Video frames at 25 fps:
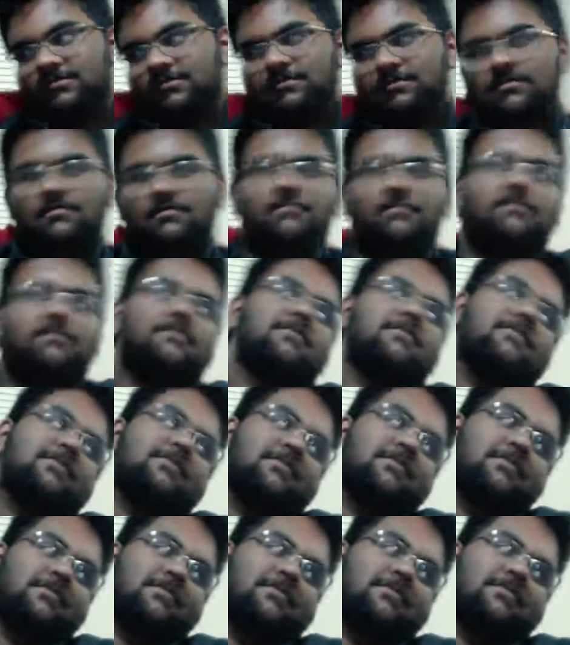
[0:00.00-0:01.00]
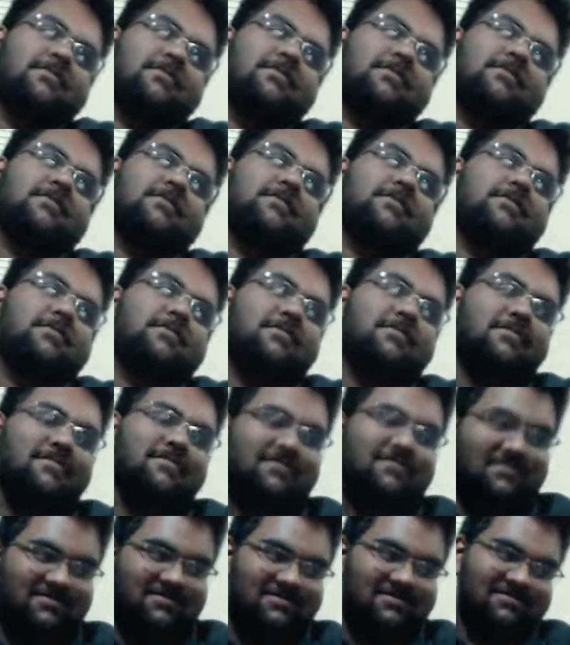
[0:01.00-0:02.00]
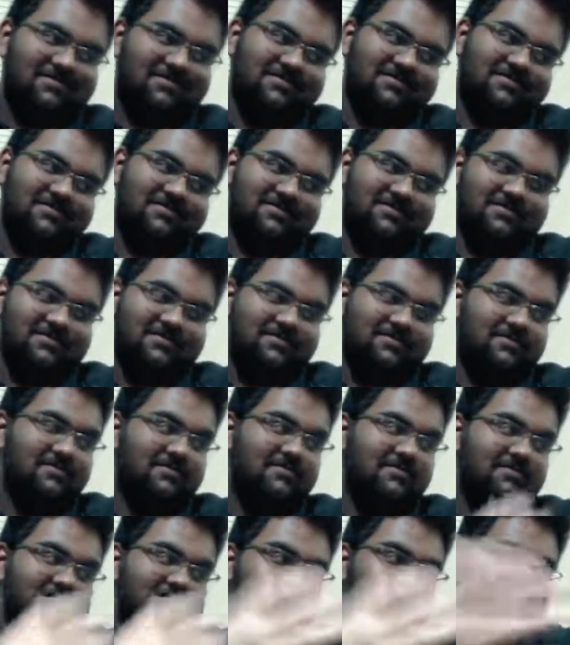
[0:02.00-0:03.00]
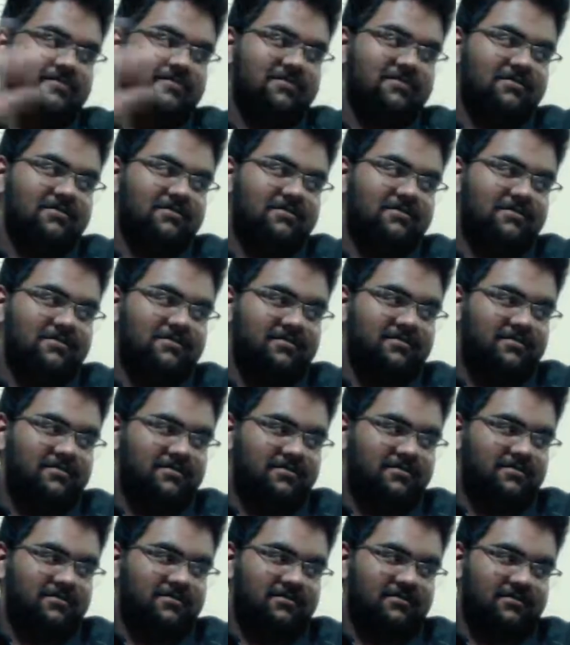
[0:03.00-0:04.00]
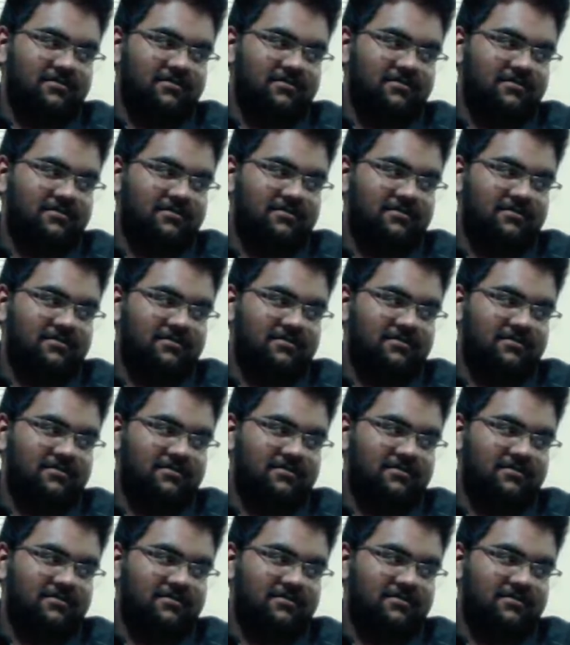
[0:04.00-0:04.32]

The person shown says nothing.